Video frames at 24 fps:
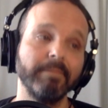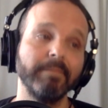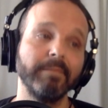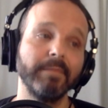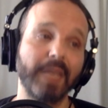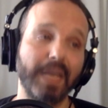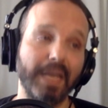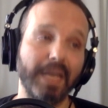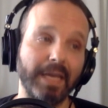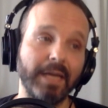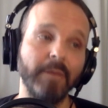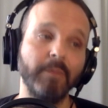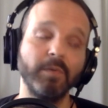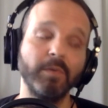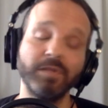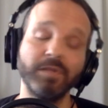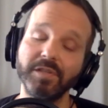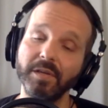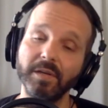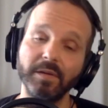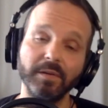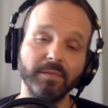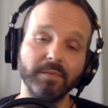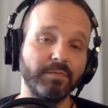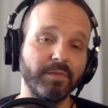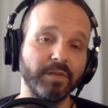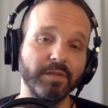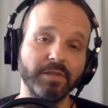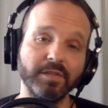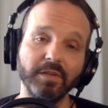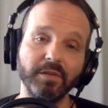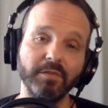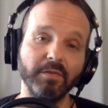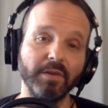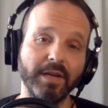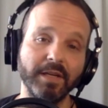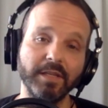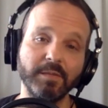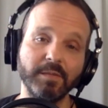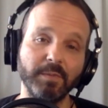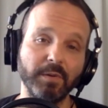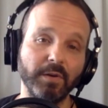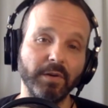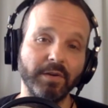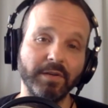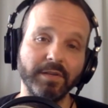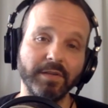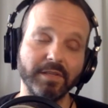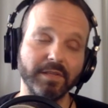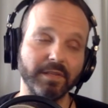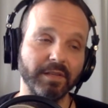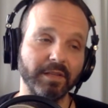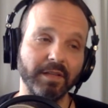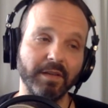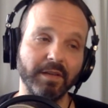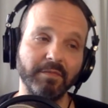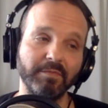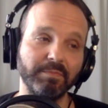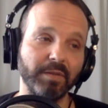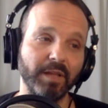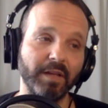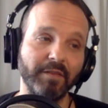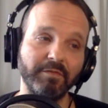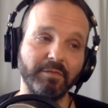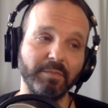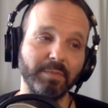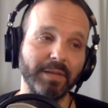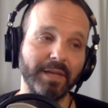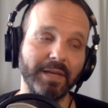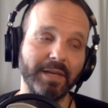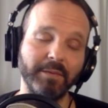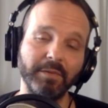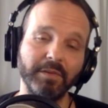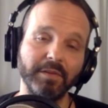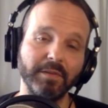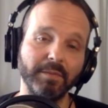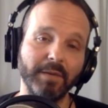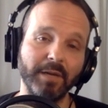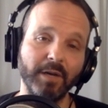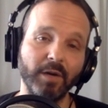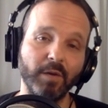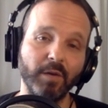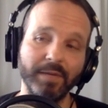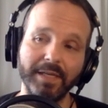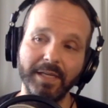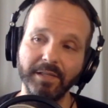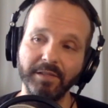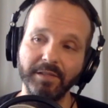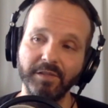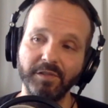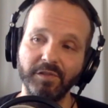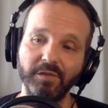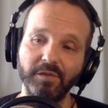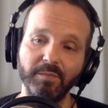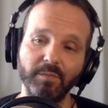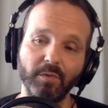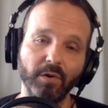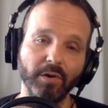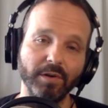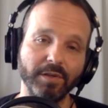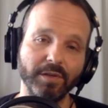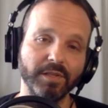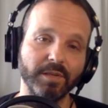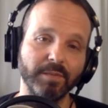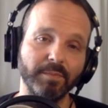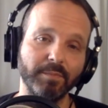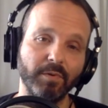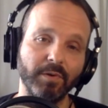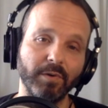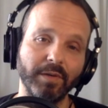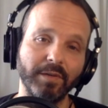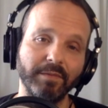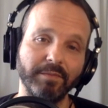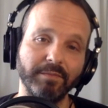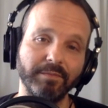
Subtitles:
it was just a great experience. I loved playing with him. I hope I get to do more at some point.